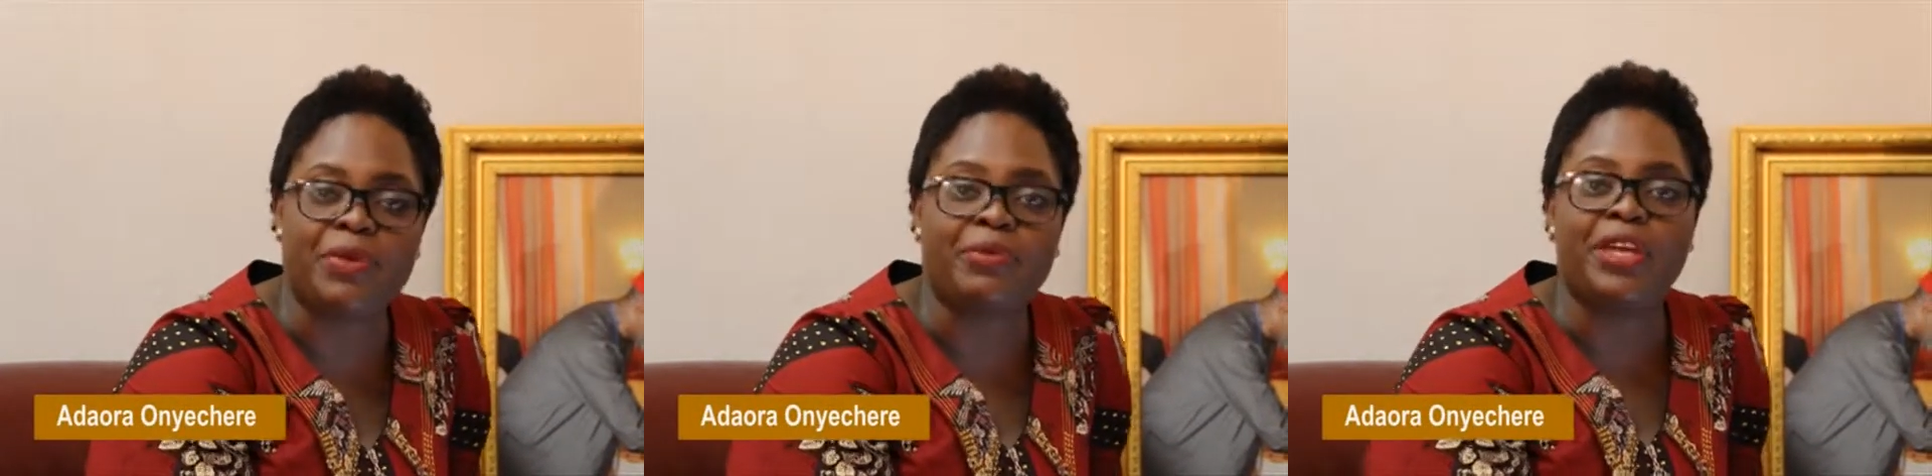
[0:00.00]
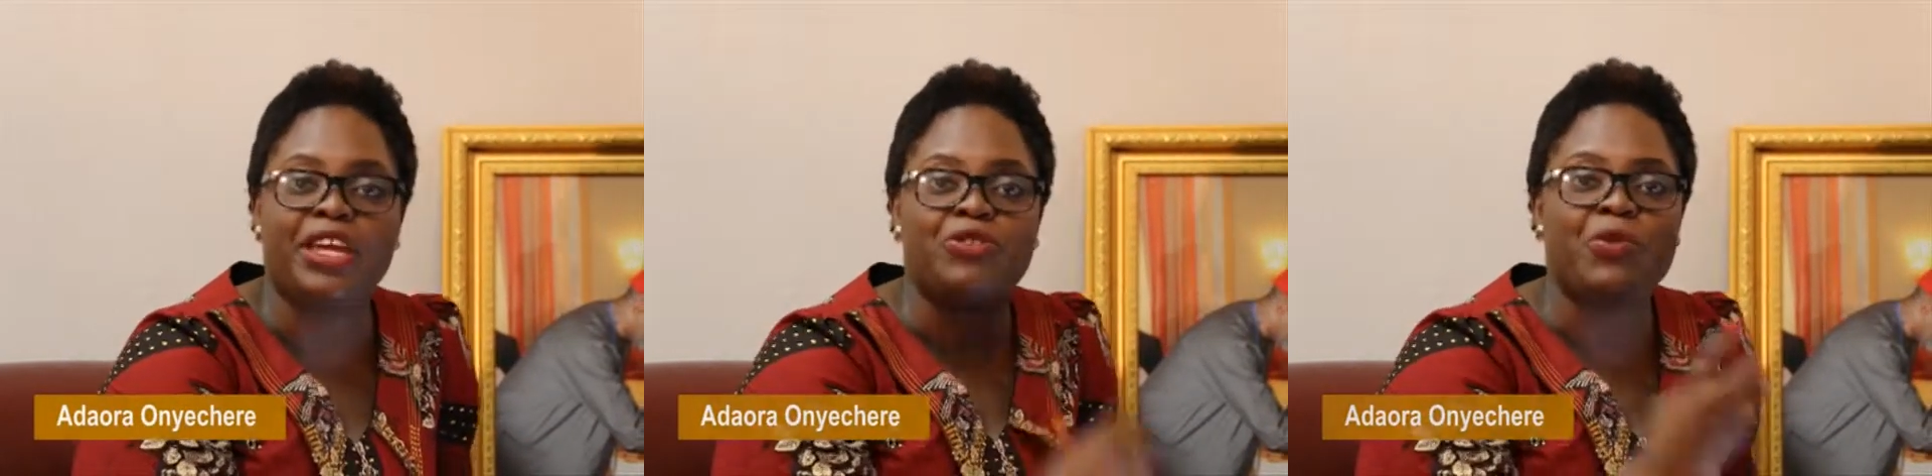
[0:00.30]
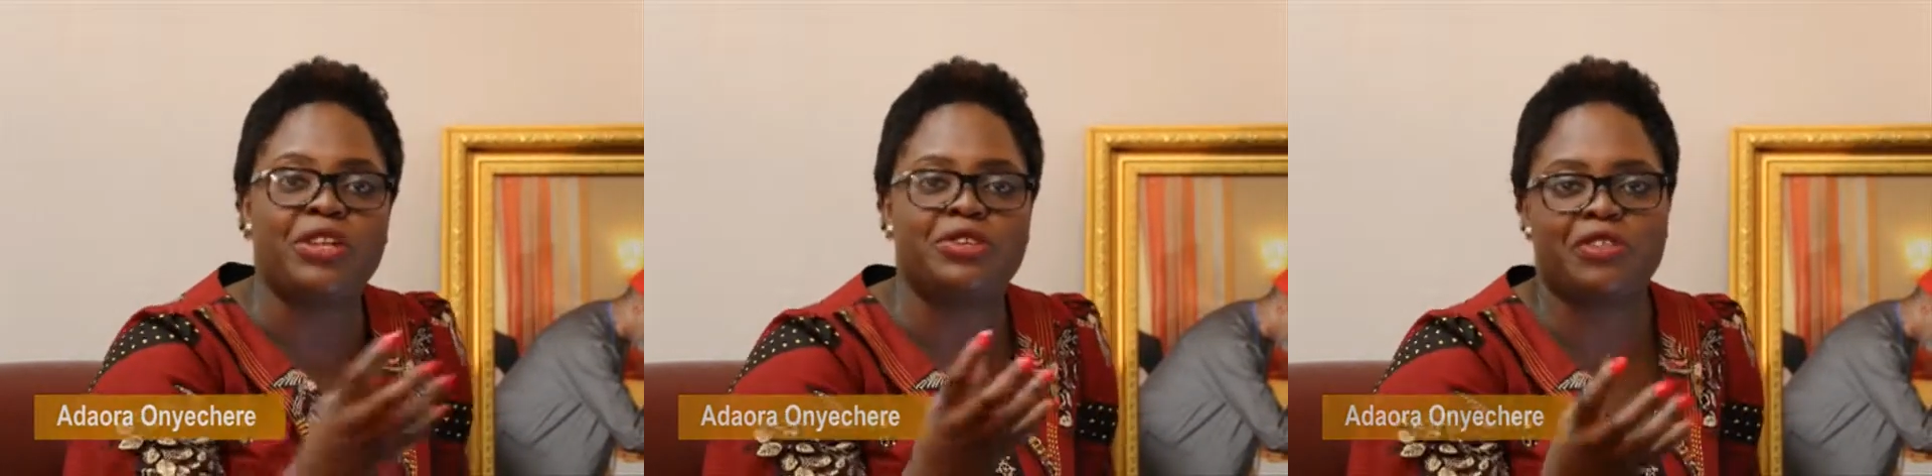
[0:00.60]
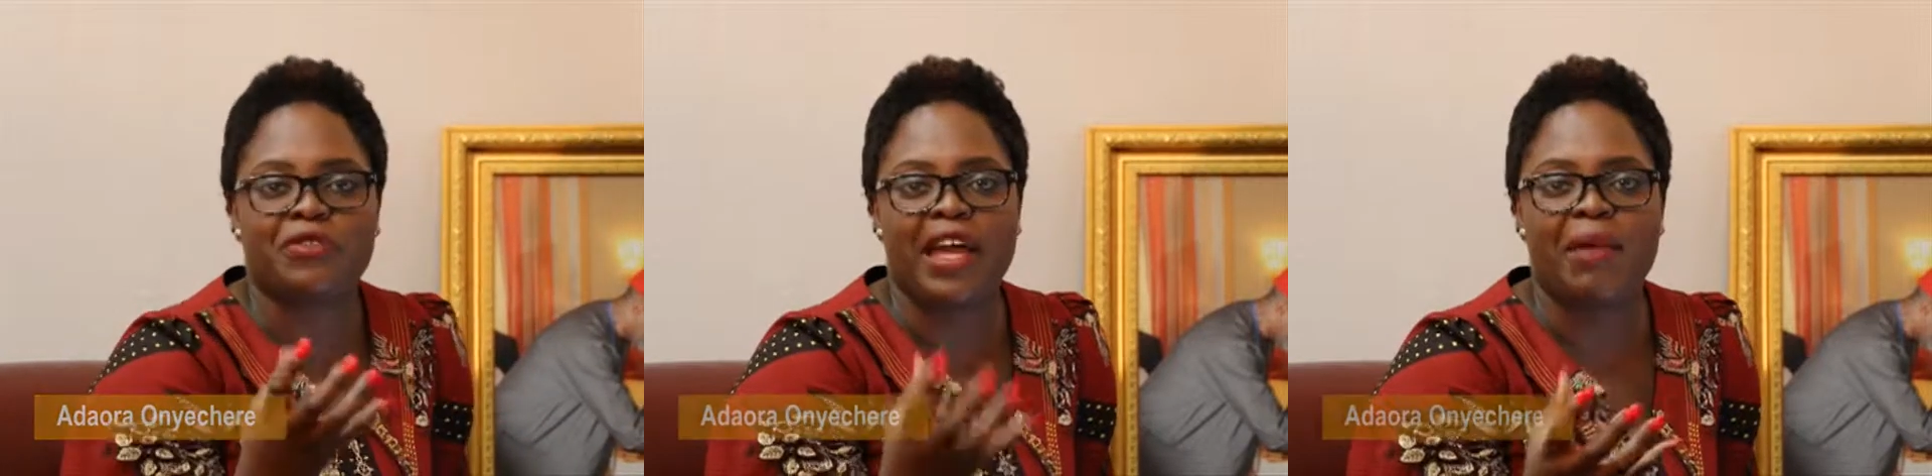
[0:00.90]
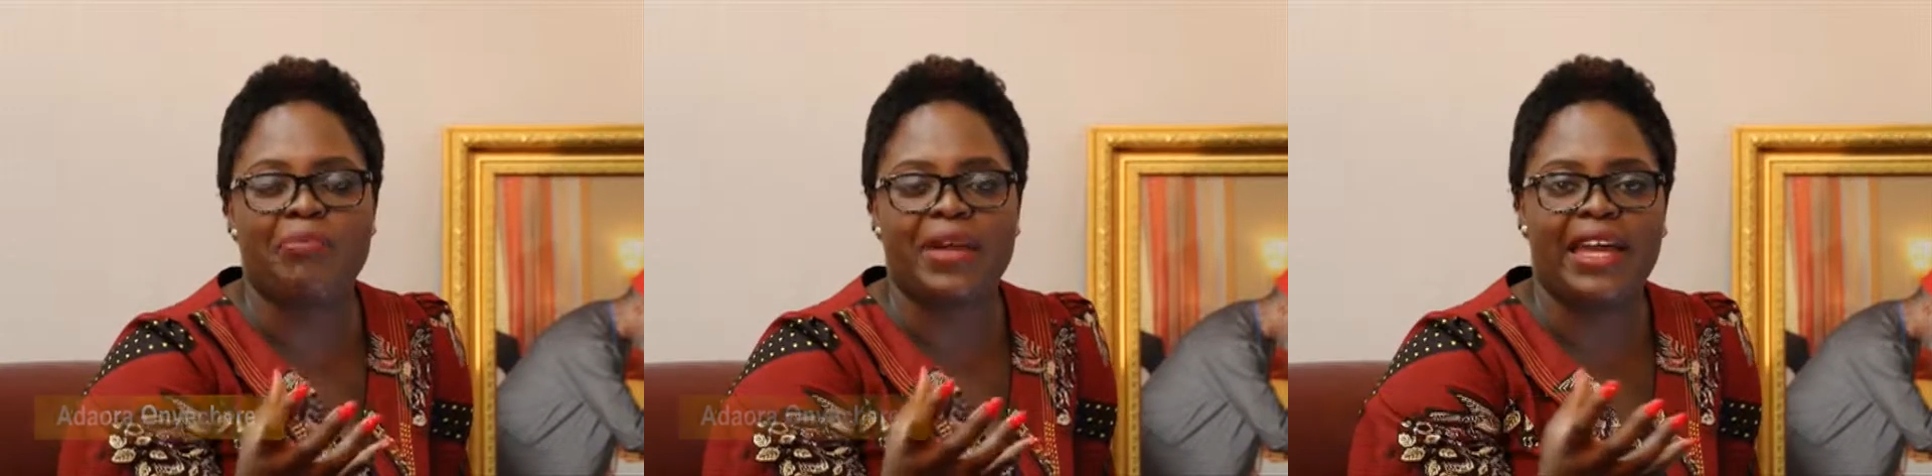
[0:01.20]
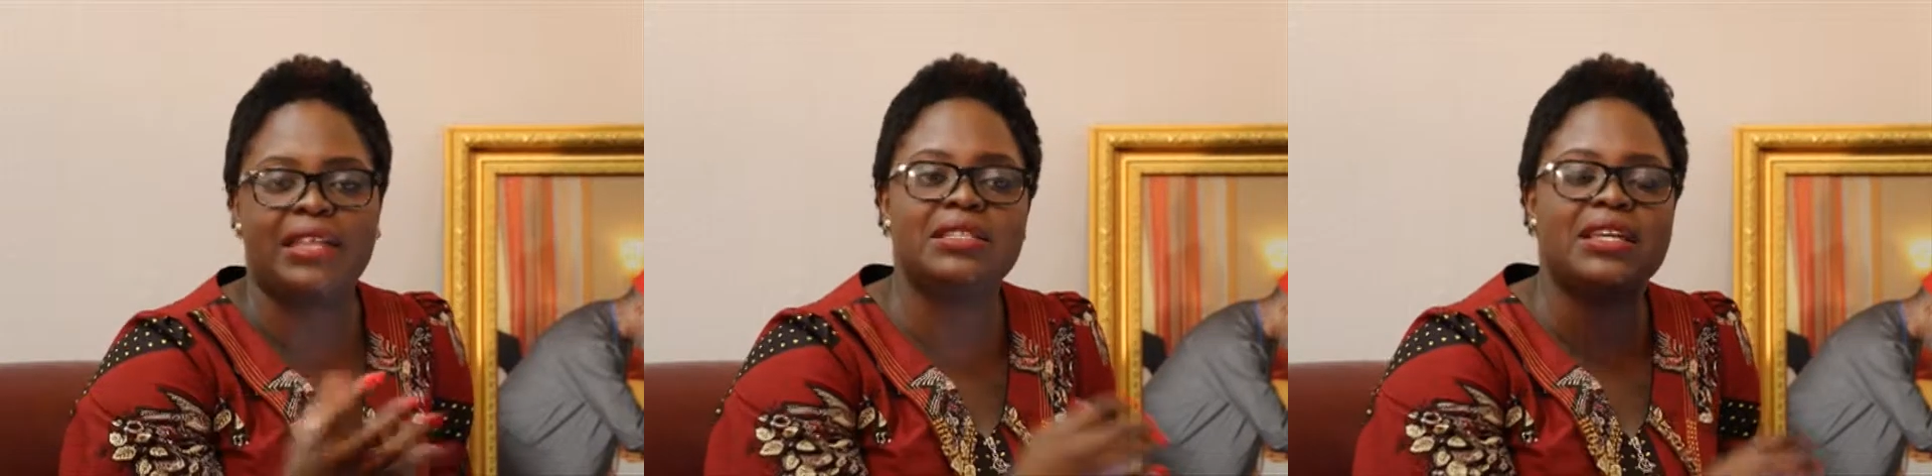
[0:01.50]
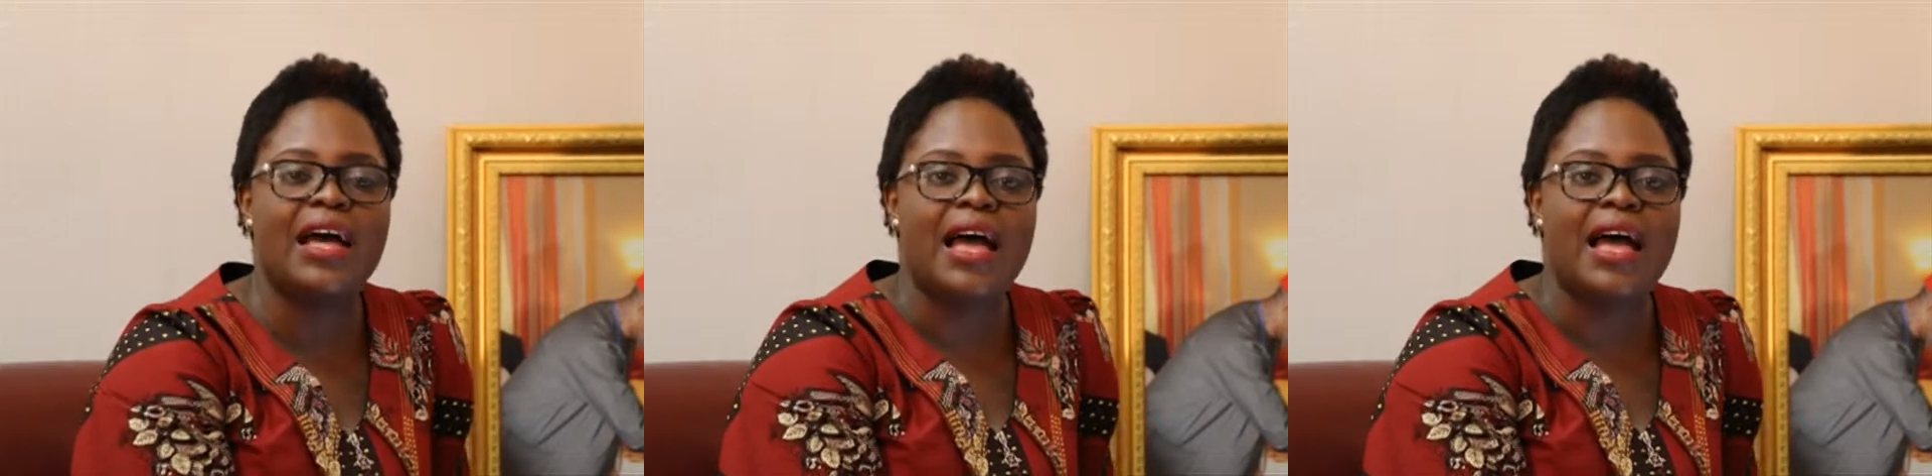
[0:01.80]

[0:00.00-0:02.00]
maybe innuendos of campaigns,